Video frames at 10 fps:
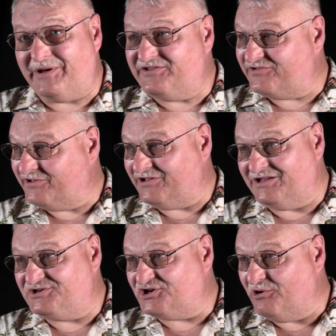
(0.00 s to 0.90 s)

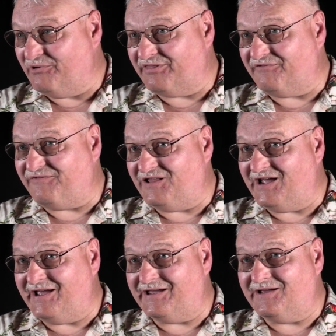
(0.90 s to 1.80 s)
basically showing the
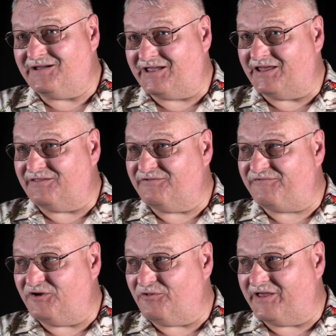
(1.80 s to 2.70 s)
flag, getting to
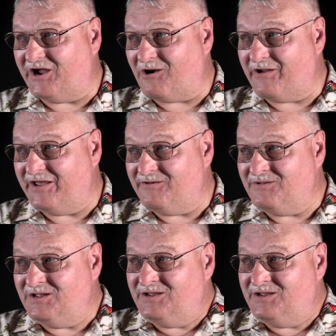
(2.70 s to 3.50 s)
feel the area.